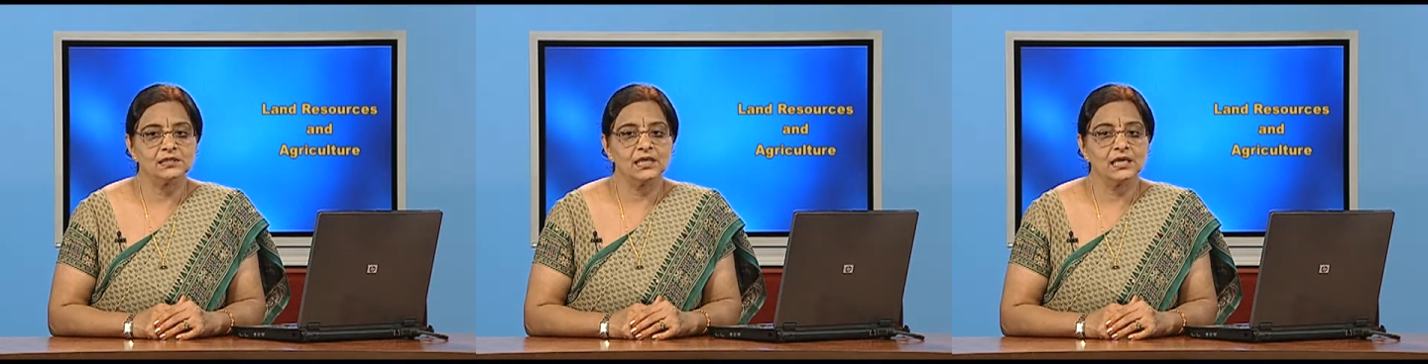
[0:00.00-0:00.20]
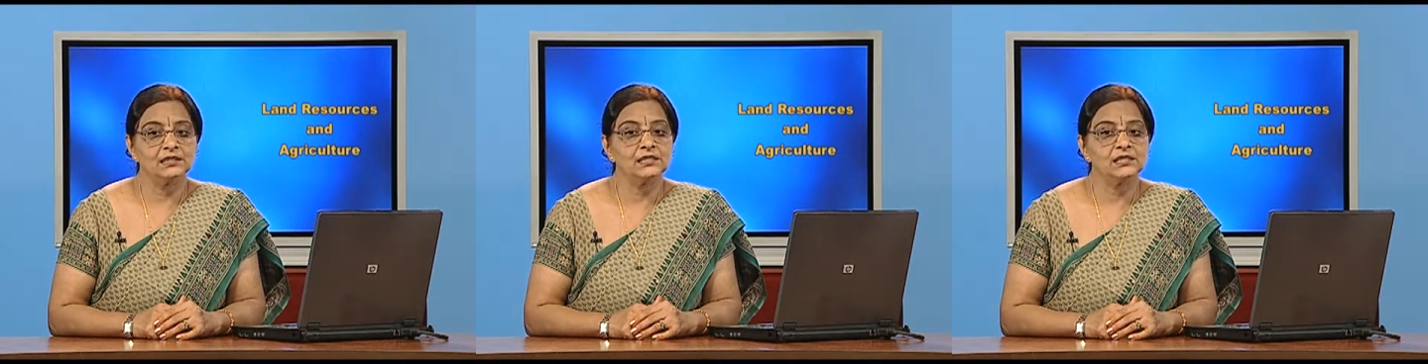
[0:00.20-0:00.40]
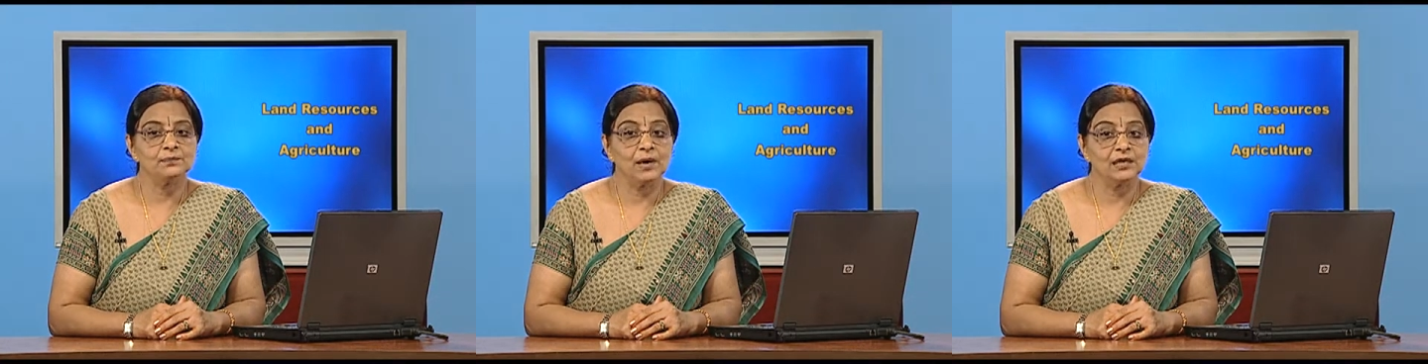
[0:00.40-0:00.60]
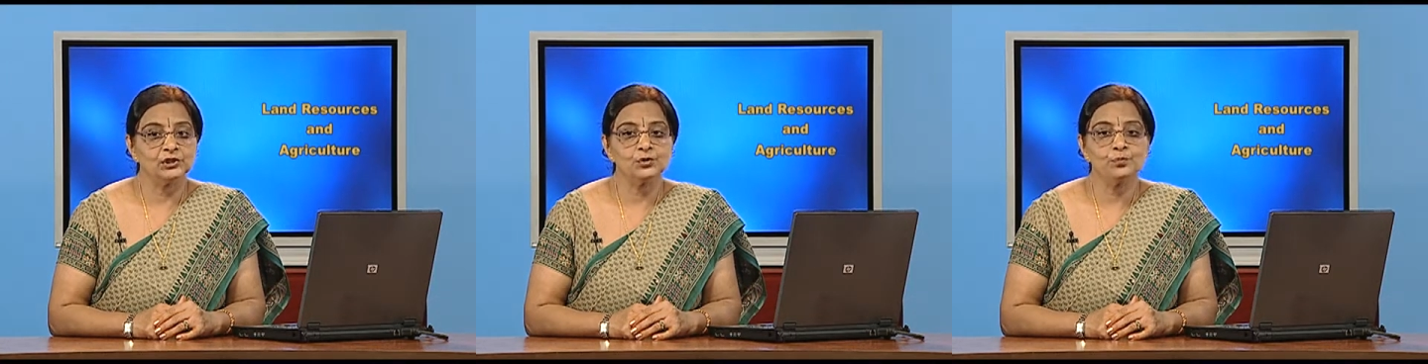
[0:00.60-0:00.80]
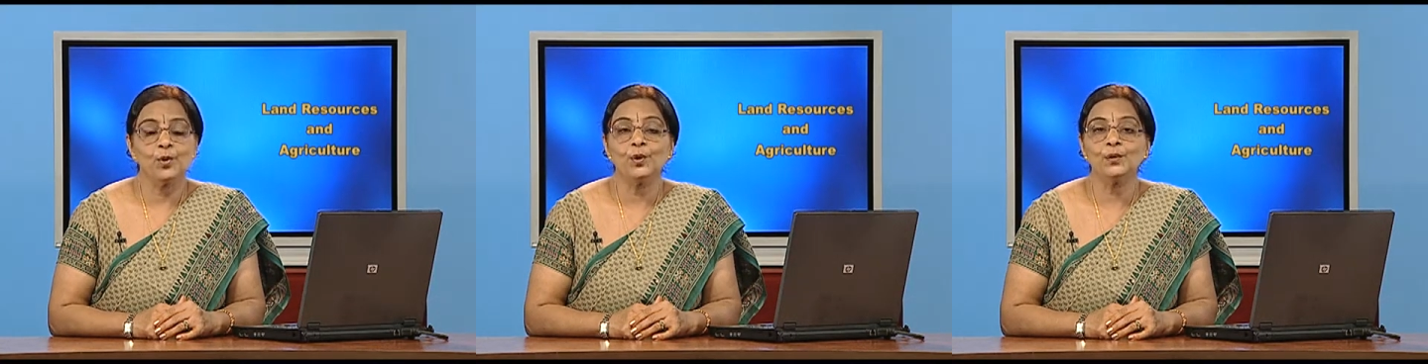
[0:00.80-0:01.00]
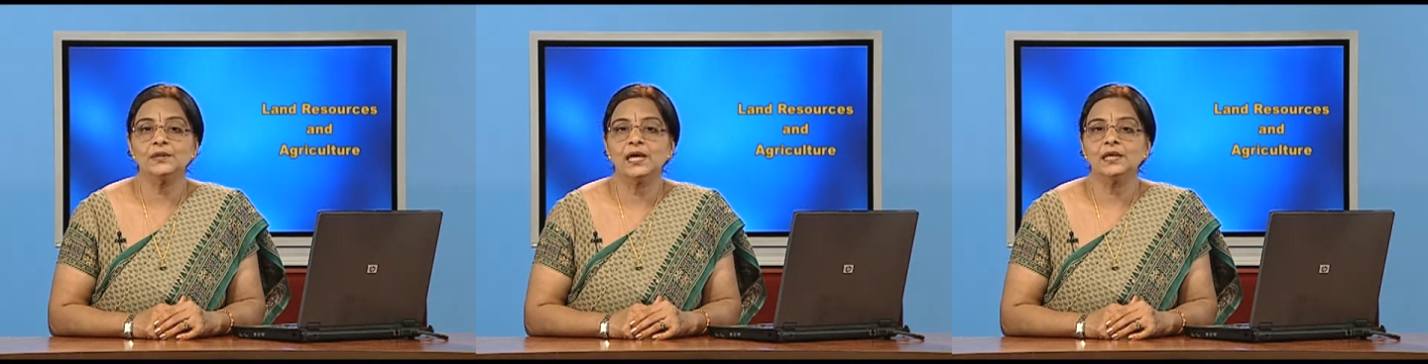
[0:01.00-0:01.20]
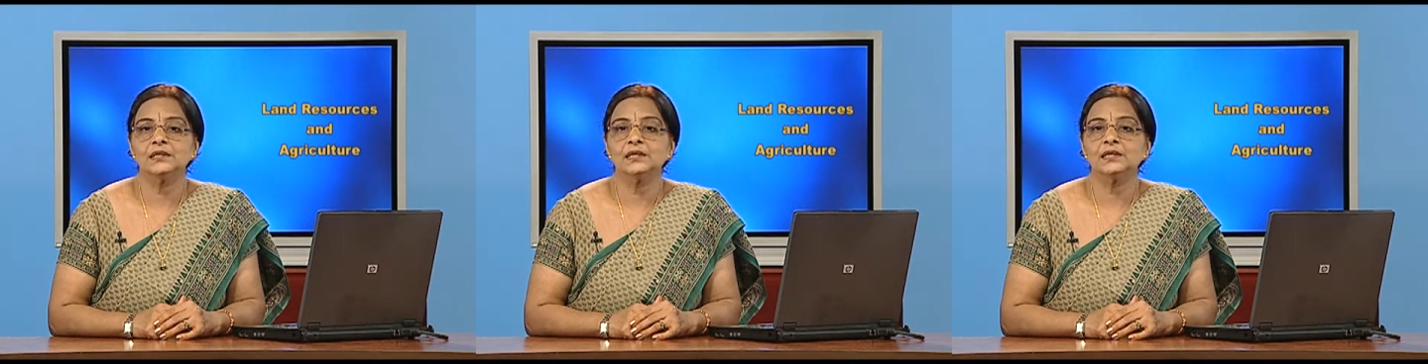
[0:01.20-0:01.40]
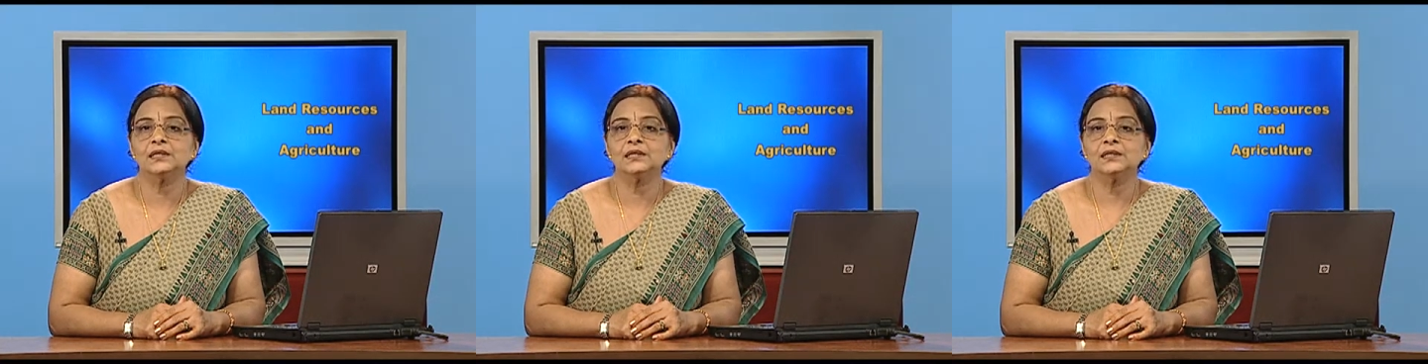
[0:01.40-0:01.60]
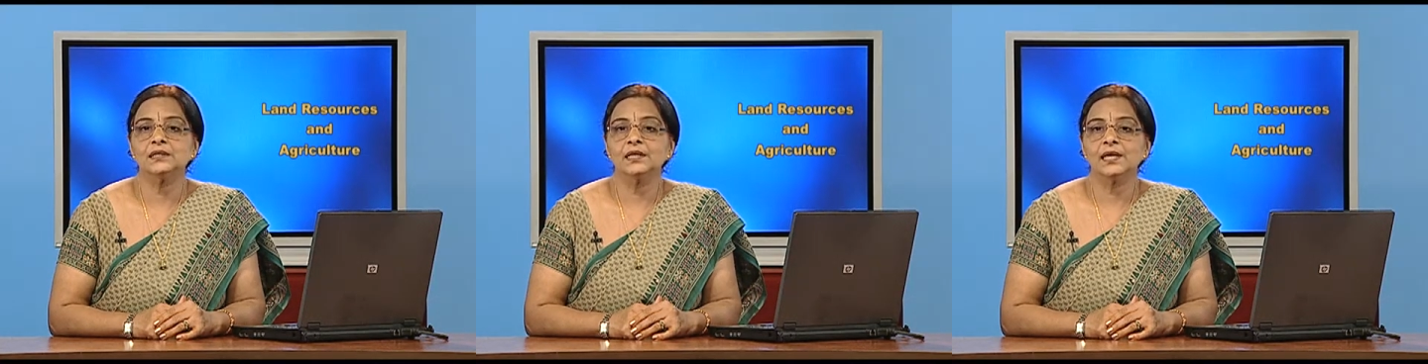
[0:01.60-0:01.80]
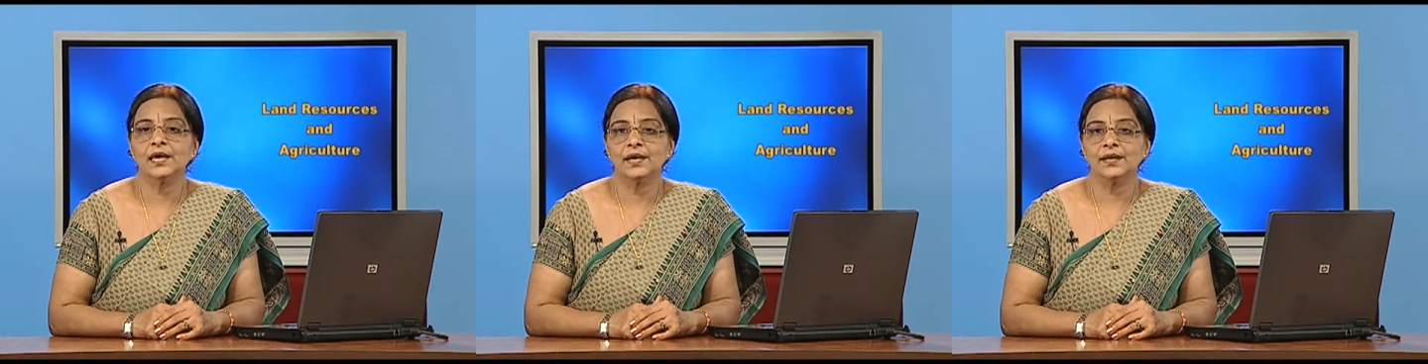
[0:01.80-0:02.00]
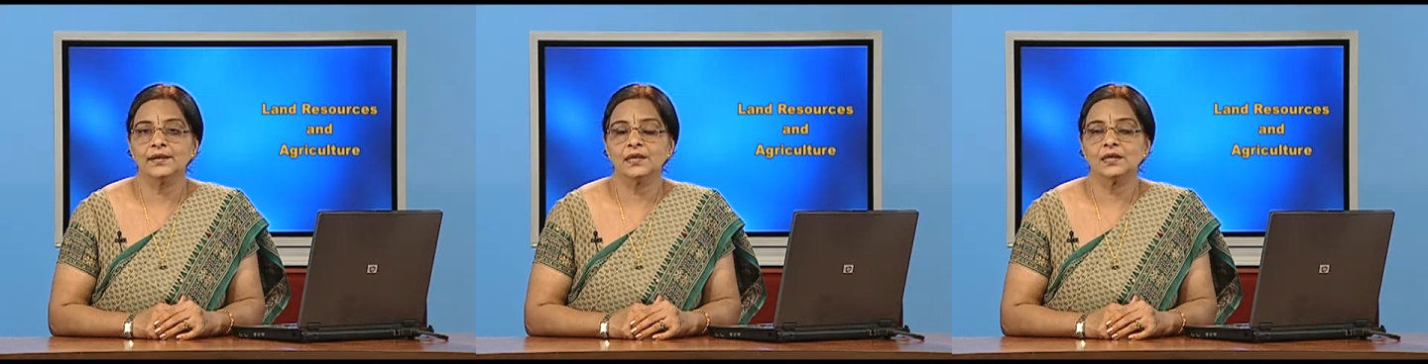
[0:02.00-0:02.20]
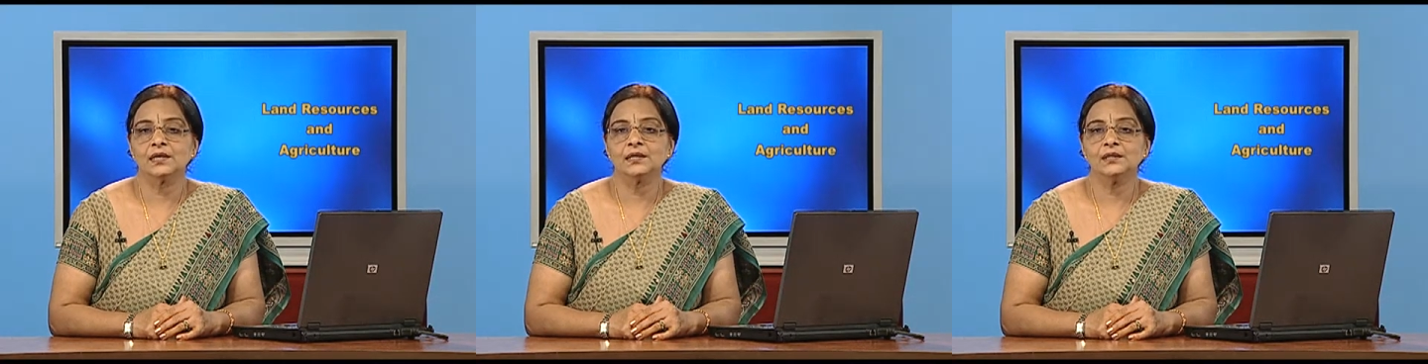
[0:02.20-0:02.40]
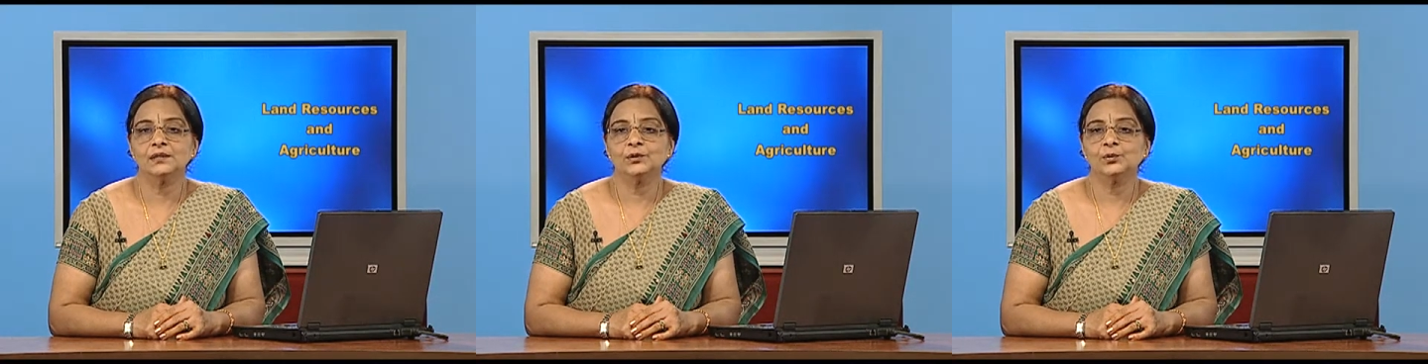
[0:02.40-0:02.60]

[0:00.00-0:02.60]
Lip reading: that is much more than the area